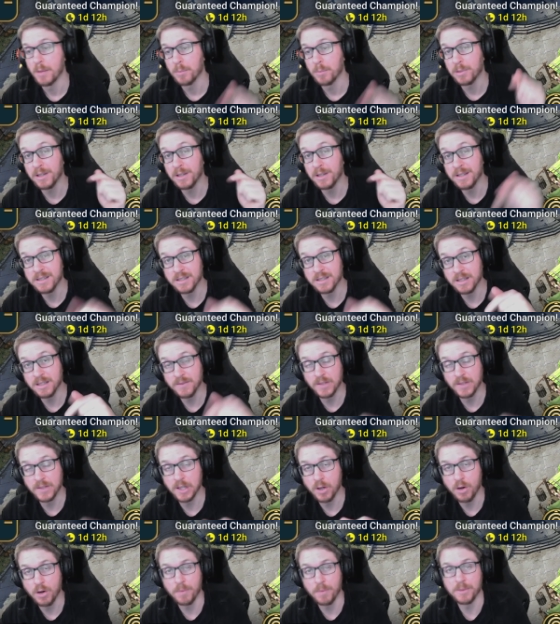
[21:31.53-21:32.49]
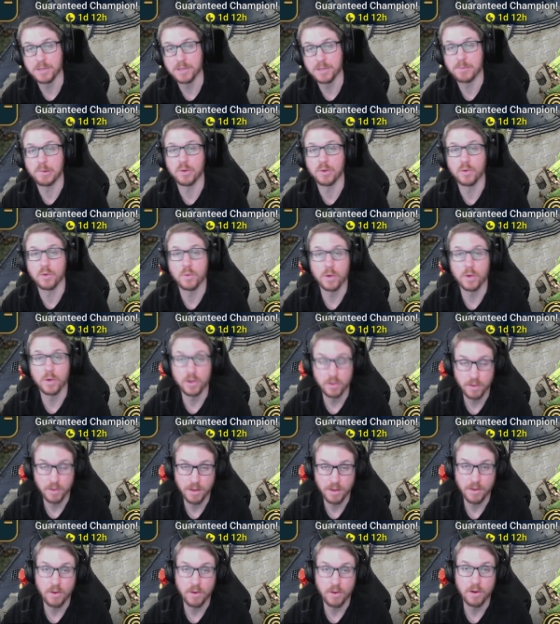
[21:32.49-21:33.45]
Please leave in the comments below what you
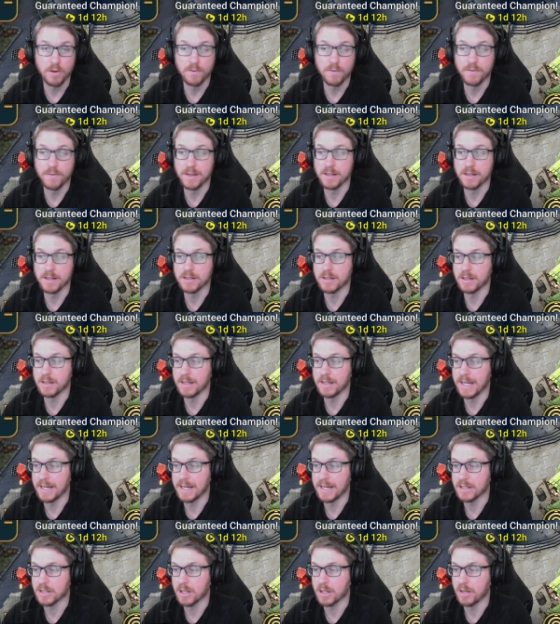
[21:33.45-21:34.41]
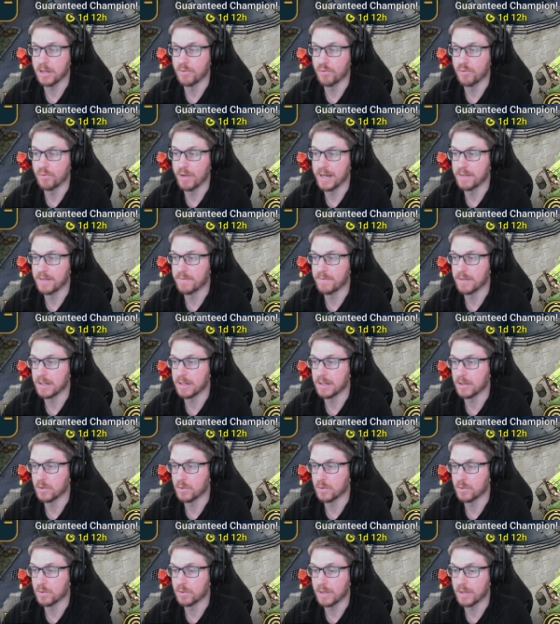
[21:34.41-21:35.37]
thought of this next in Raid
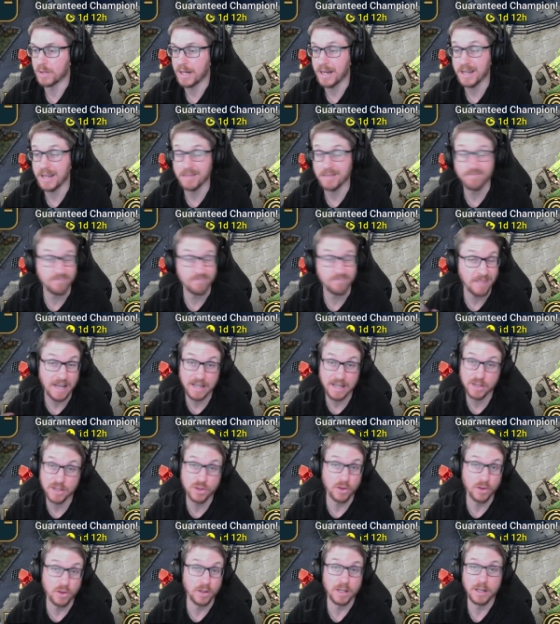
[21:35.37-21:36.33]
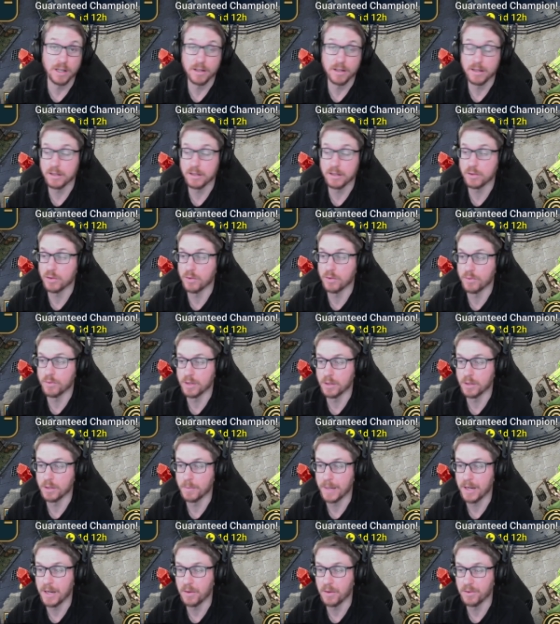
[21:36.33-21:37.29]
video. I, I enjoyed it. They do it
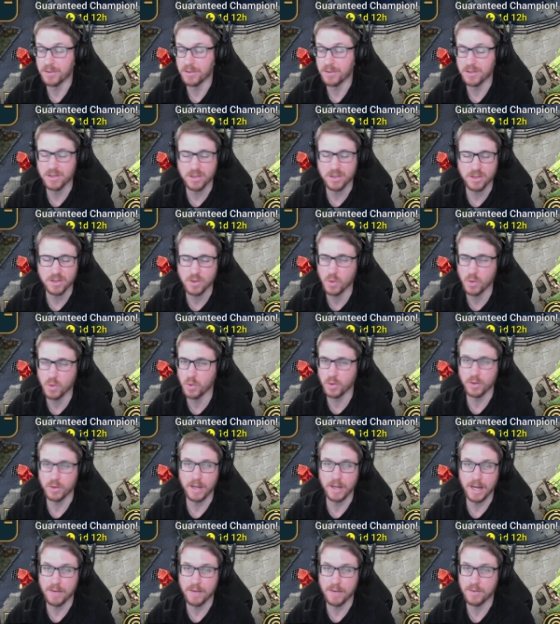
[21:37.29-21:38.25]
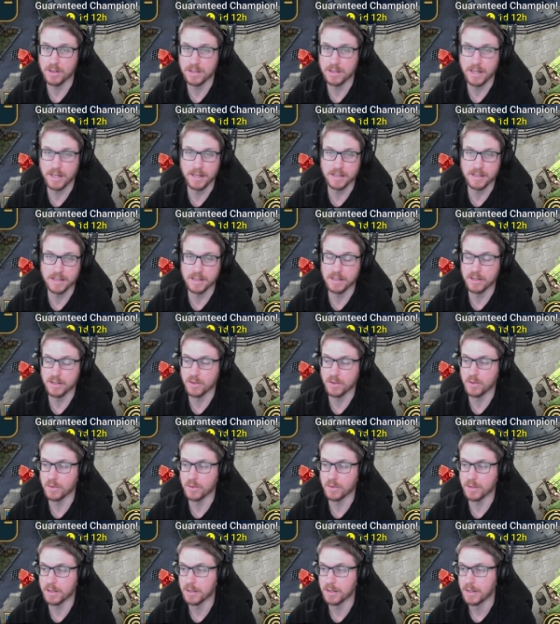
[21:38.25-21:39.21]
really well. They're so good at advertising. You
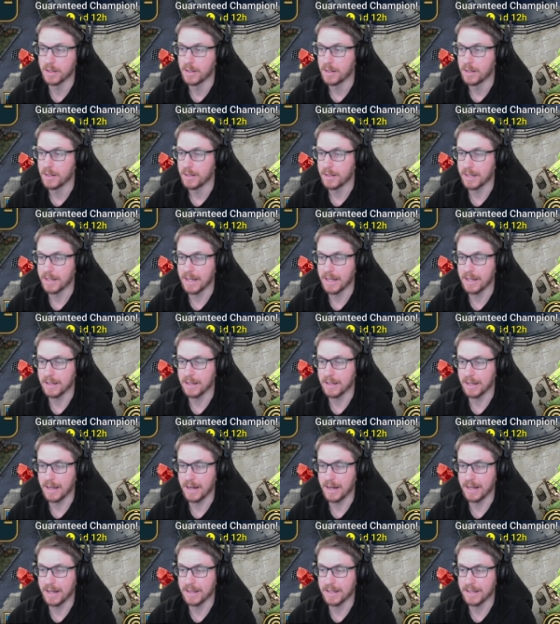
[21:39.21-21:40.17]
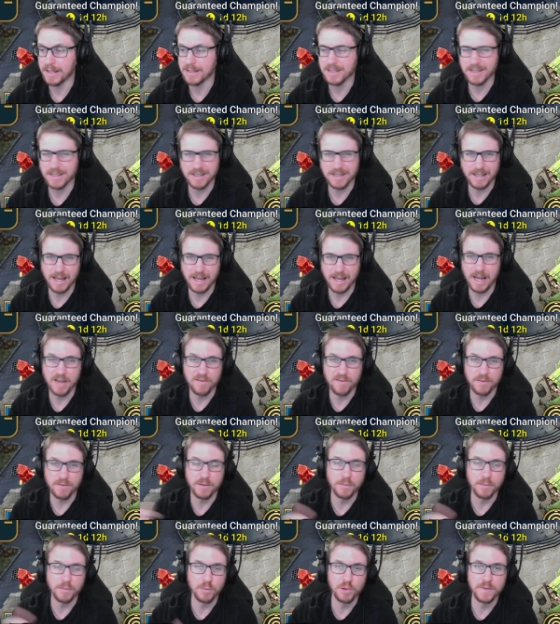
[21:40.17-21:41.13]
know, they, they get the guy. That's like the guy
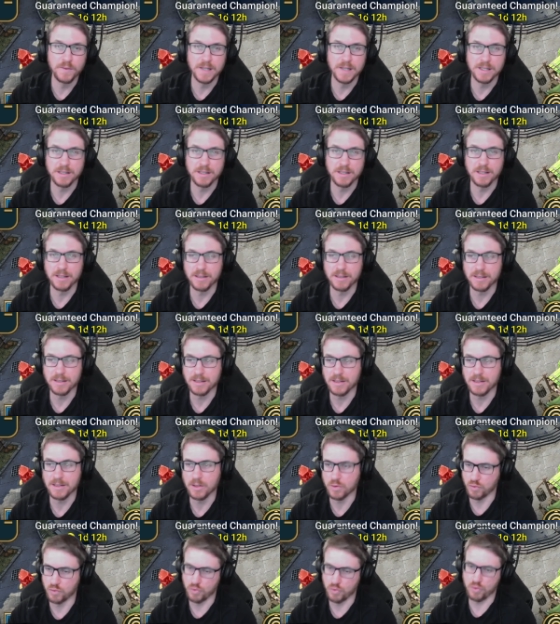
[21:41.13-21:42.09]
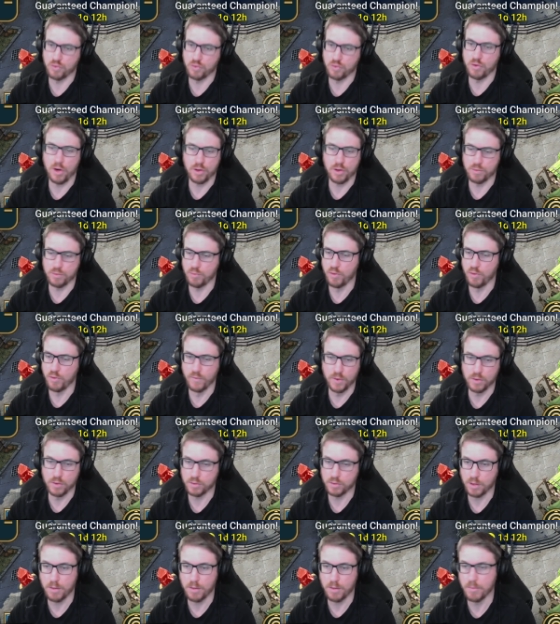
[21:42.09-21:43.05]
from the movies that says, this next
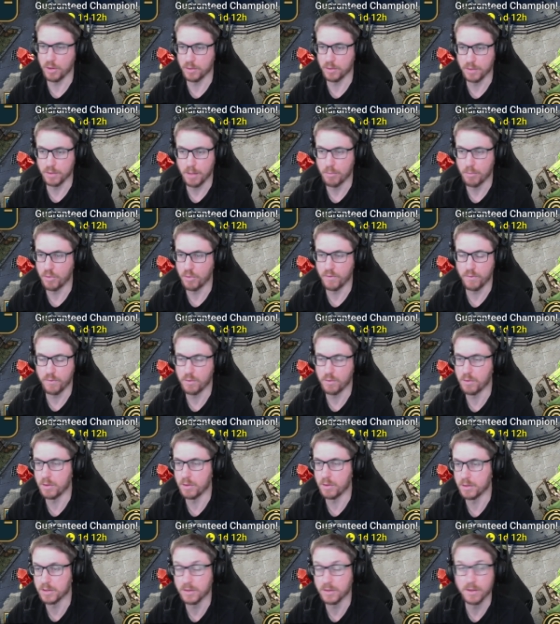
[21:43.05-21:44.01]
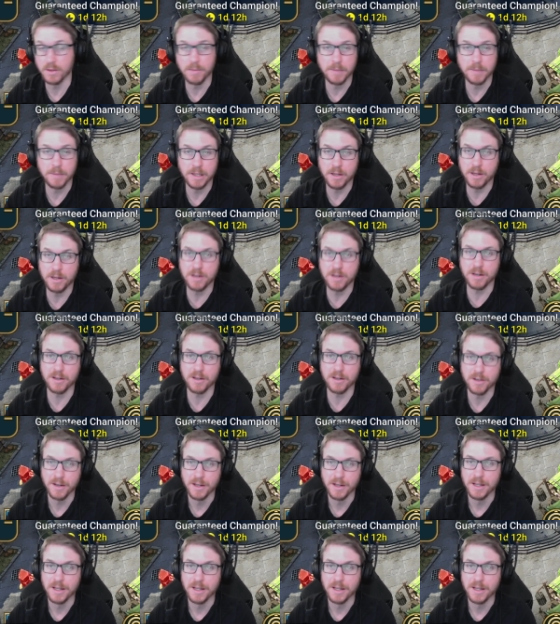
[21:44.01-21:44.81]
movie is coming, number four. So, I mean, they're,